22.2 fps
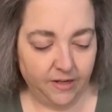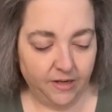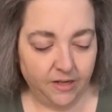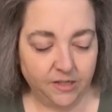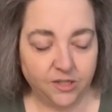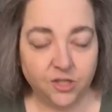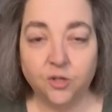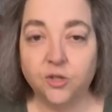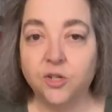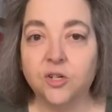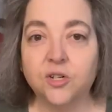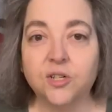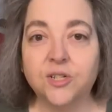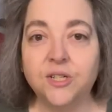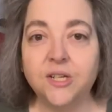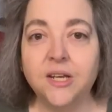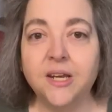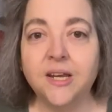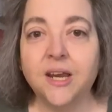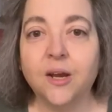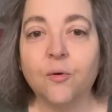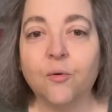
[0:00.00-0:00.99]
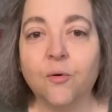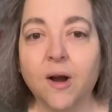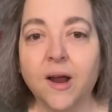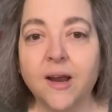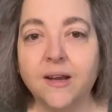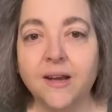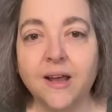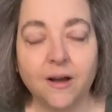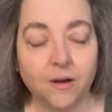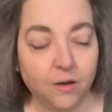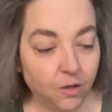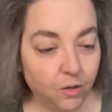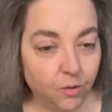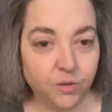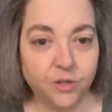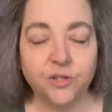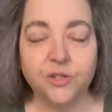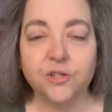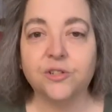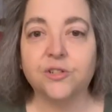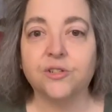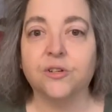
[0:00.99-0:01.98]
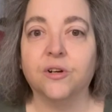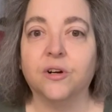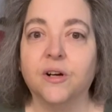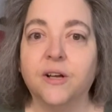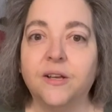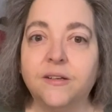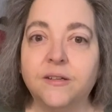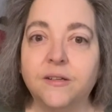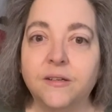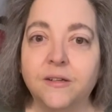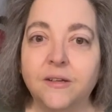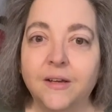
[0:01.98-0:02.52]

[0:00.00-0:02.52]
until you're seeing it right now. Oh, you just saw it.